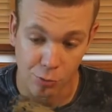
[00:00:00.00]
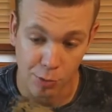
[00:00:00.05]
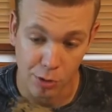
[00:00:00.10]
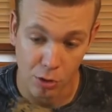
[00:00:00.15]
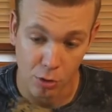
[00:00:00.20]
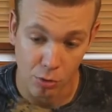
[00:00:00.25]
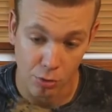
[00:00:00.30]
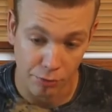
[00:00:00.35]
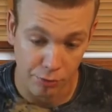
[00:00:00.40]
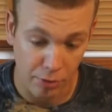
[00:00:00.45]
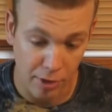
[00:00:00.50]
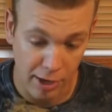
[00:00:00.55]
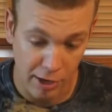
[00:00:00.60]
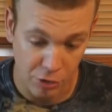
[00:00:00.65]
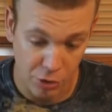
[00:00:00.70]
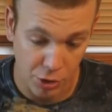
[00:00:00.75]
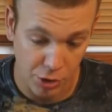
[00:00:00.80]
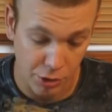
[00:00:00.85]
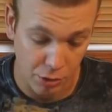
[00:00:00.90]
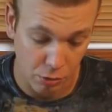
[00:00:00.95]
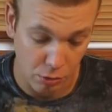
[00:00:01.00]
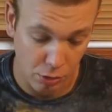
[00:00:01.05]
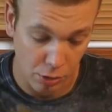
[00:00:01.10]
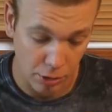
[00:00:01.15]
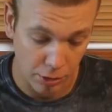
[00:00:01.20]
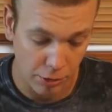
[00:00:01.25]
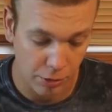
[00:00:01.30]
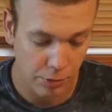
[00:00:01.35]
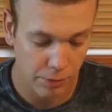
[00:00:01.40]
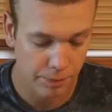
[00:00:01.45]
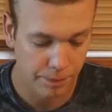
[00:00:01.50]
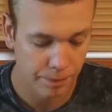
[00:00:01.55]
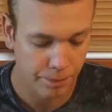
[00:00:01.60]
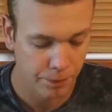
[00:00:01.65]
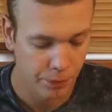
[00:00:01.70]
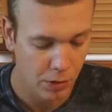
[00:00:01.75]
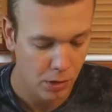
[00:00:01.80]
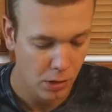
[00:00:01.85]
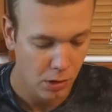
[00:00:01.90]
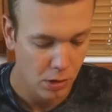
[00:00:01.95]
barrel with a flash hider on it.
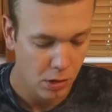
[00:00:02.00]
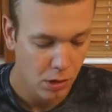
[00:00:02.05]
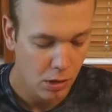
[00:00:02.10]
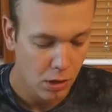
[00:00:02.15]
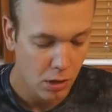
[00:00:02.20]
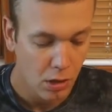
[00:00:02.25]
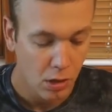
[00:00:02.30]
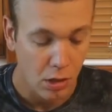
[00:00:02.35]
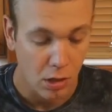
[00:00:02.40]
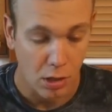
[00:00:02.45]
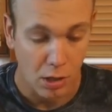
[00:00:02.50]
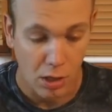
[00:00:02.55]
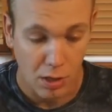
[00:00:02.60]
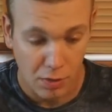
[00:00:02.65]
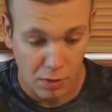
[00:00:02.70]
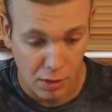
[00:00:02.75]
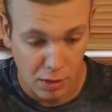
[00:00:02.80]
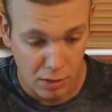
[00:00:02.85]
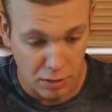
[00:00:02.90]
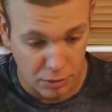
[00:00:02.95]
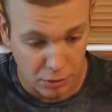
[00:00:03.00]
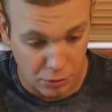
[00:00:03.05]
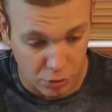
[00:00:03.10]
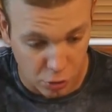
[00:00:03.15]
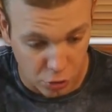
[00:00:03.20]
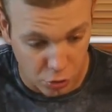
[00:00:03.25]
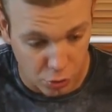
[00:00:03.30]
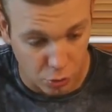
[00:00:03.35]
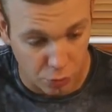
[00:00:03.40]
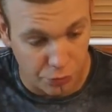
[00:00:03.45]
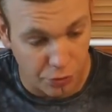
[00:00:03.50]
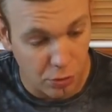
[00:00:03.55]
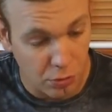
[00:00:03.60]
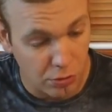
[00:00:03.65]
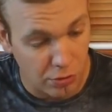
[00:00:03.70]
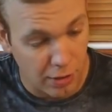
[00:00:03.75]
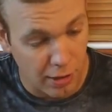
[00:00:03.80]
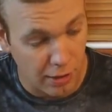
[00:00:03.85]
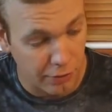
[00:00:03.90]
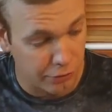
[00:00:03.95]
And then an additional
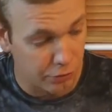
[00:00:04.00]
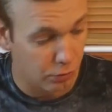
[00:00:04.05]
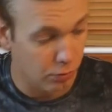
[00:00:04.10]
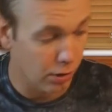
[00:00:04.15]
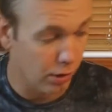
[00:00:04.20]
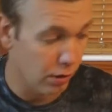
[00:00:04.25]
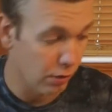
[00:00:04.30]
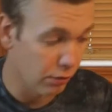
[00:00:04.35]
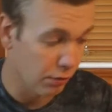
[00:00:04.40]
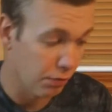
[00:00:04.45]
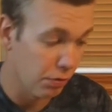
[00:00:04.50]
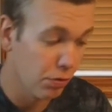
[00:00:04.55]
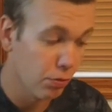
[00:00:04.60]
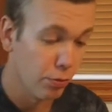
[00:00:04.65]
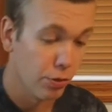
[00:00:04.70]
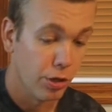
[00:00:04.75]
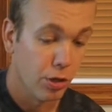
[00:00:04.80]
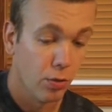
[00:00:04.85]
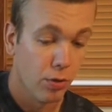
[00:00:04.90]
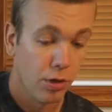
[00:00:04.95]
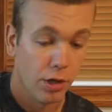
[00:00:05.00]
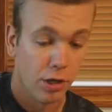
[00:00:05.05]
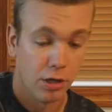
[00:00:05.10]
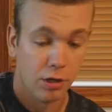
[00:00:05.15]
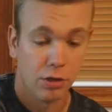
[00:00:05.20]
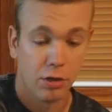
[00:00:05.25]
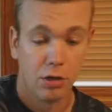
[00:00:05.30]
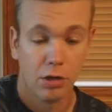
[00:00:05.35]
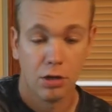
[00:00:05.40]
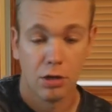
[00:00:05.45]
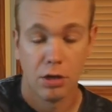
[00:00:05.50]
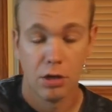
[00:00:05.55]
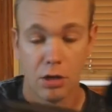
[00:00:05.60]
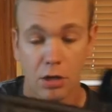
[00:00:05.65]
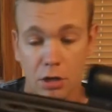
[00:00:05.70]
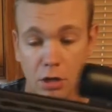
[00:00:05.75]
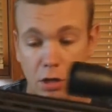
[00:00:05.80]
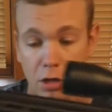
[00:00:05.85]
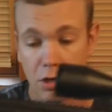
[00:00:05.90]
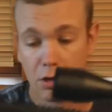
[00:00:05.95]
2,000 rounds of 308
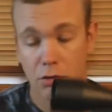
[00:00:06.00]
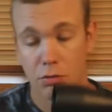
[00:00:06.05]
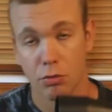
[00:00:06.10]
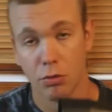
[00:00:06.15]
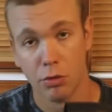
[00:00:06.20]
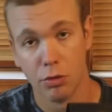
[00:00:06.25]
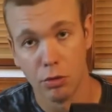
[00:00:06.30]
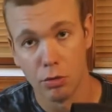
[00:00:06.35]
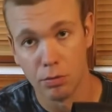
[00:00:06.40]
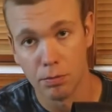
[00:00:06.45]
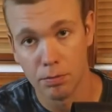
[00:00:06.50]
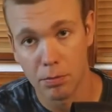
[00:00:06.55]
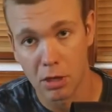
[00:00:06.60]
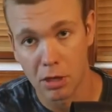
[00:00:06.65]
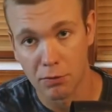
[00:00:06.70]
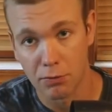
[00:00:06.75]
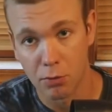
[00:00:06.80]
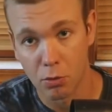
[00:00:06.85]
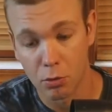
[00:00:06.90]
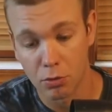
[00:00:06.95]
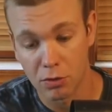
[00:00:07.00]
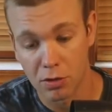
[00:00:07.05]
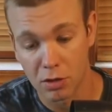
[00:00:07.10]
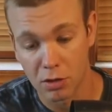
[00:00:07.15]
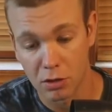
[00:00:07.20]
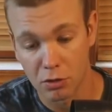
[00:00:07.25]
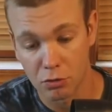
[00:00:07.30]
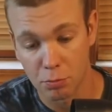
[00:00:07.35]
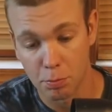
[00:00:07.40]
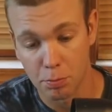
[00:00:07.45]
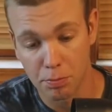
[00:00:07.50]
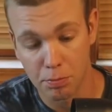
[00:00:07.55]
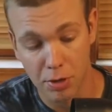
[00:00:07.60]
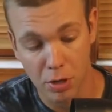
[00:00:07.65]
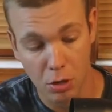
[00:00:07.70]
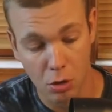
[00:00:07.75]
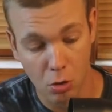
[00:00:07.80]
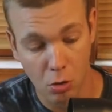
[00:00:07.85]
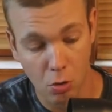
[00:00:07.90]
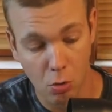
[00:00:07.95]
through a 14-inch
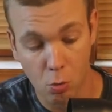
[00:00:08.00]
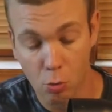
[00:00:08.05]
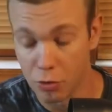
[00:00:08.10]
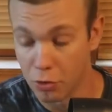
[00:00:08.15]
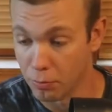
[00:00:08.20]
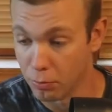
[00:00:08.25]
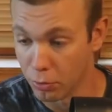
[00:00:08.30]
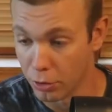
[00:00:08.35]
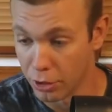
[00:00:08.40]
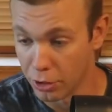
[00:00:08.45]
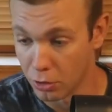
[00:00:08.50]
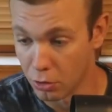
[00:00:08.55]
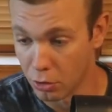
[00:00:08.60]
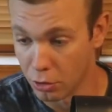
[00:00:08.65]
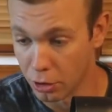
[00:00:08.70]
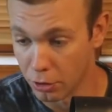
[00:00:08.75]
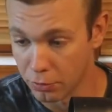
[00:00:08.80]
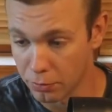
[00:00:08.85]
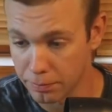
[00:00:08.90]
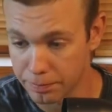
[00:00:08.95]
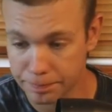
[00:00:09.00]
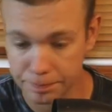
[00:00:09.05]
barrel with a brake on it.